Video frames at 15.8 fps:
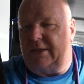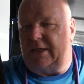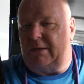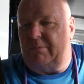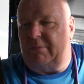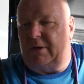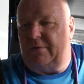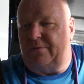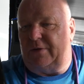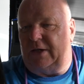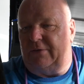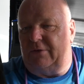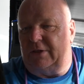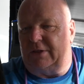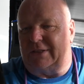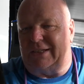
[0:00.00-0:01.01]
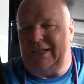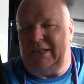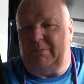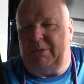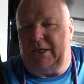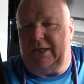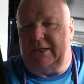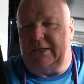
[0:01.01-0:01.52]
I get my favourite tea,
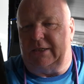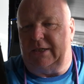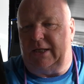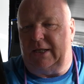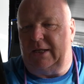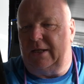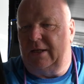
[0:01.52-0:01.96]
bacon,